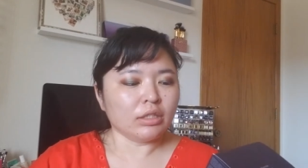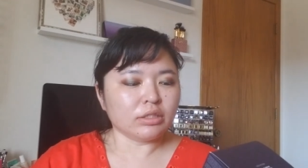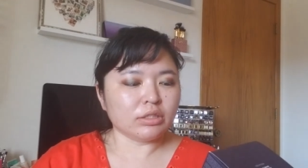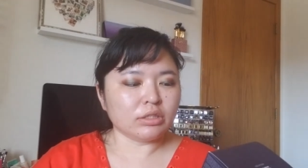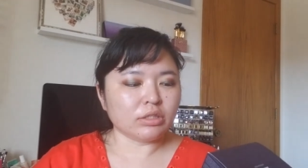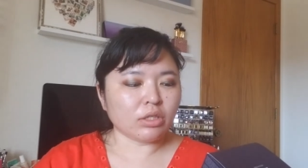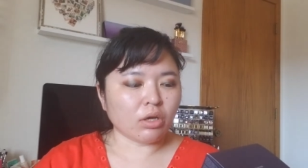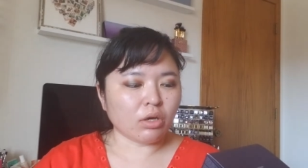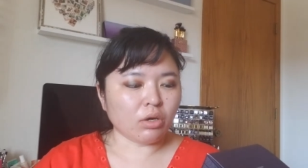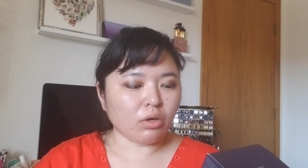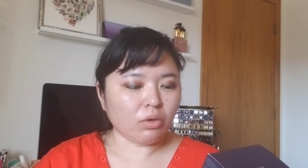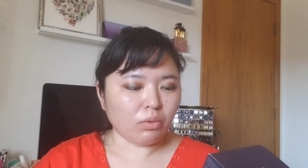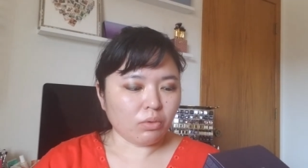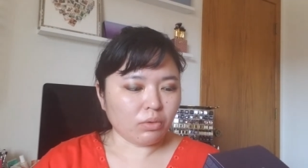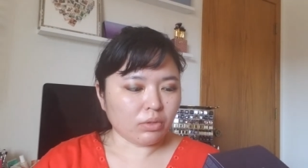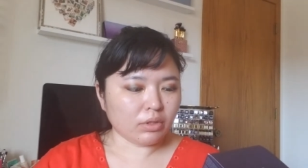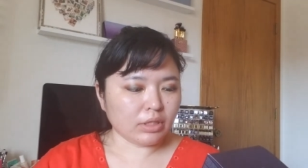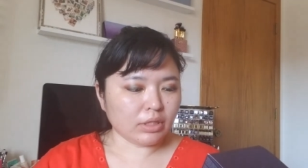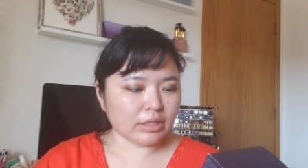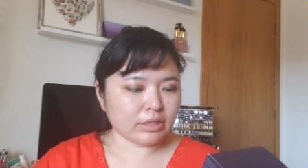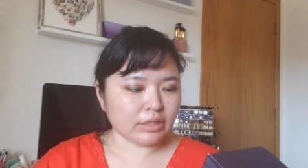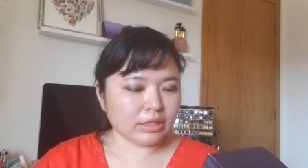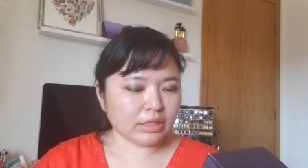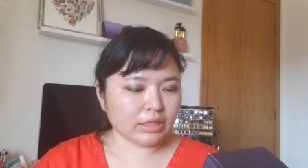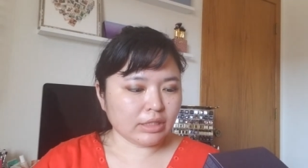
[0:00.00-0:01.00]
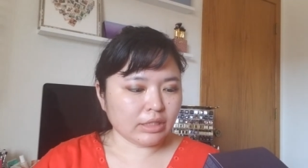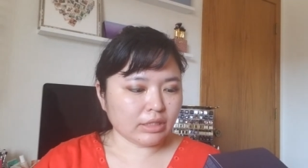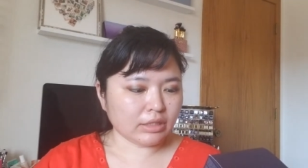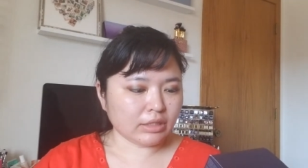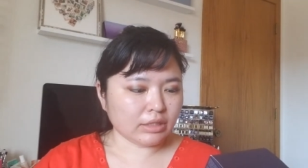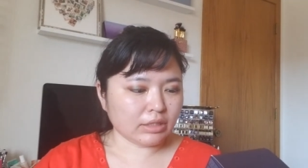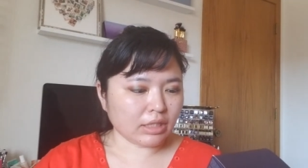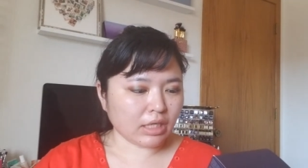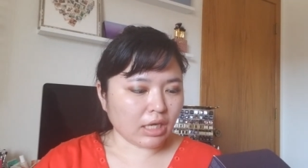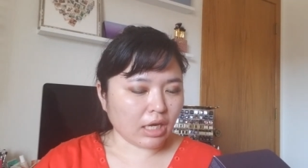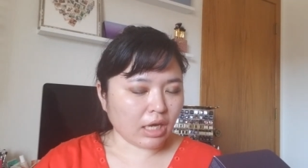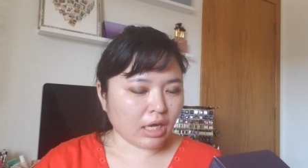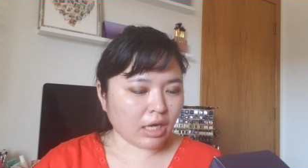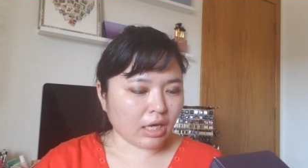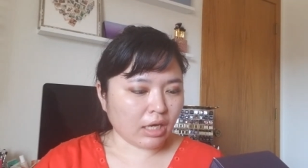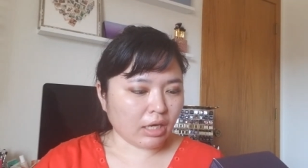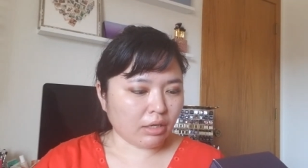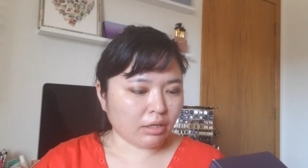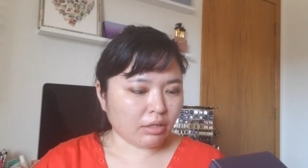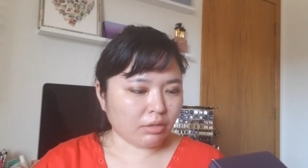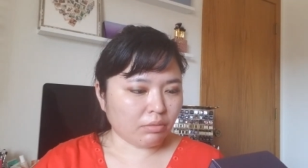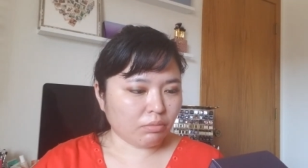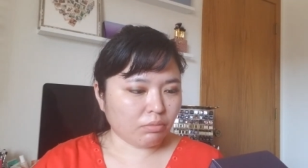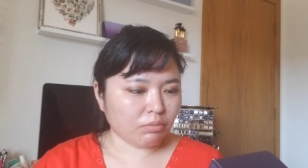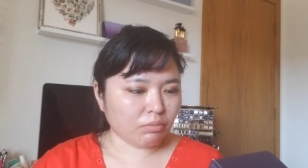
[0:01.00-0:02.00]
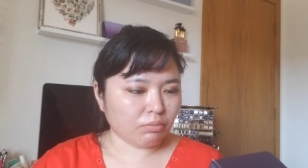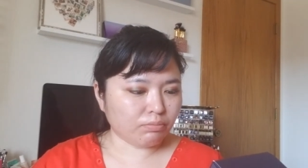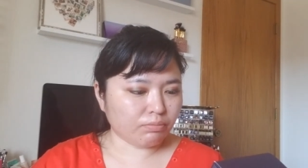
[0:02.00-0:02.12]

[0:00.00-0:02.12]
So this is uh,